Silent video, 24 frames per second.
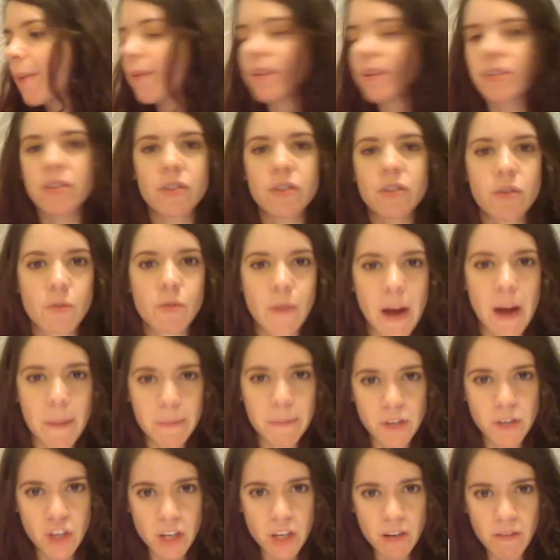a scrap
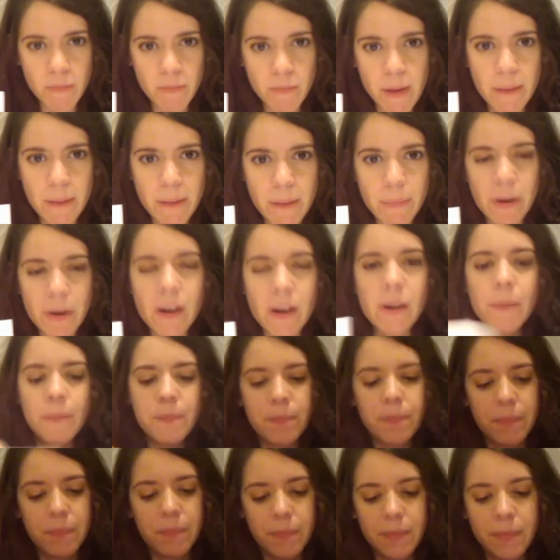sheet of paper.
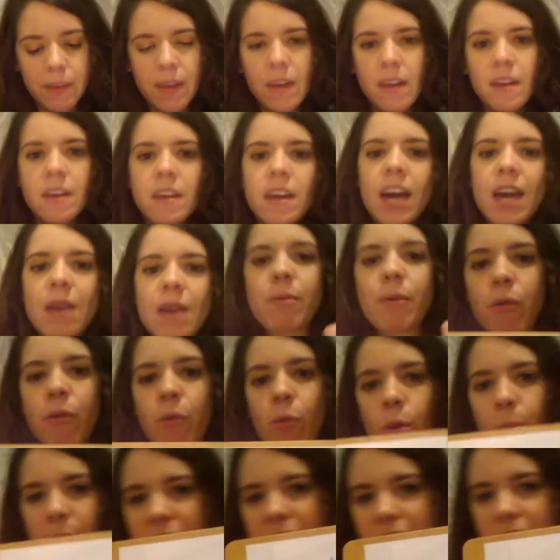And
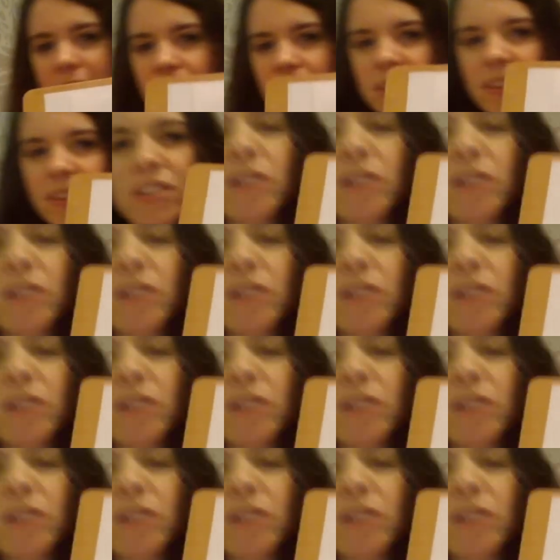before we even